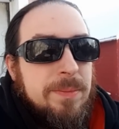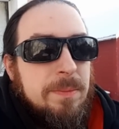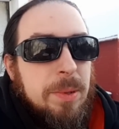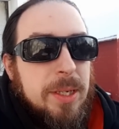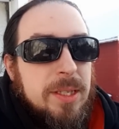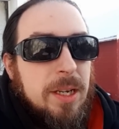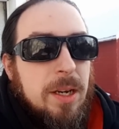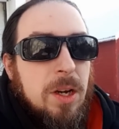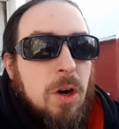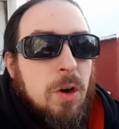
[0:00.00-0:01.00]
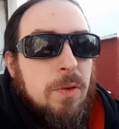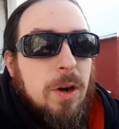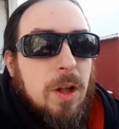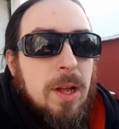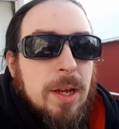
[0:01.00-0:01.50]
but overall,
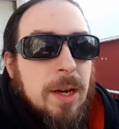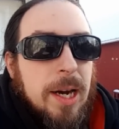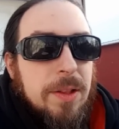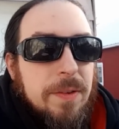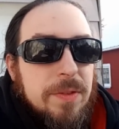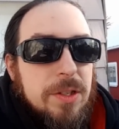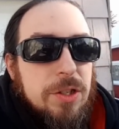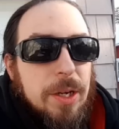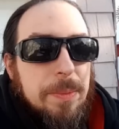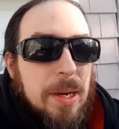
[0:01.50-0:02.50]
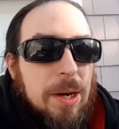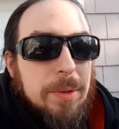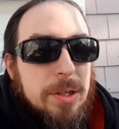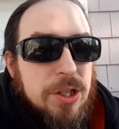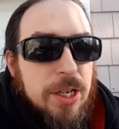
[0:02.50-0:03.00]
I love this Jeep. I
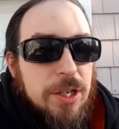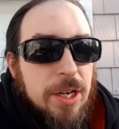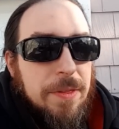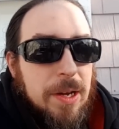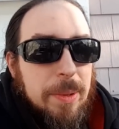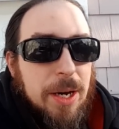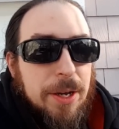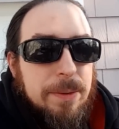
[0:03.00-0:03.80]
wouldn't change anything about it.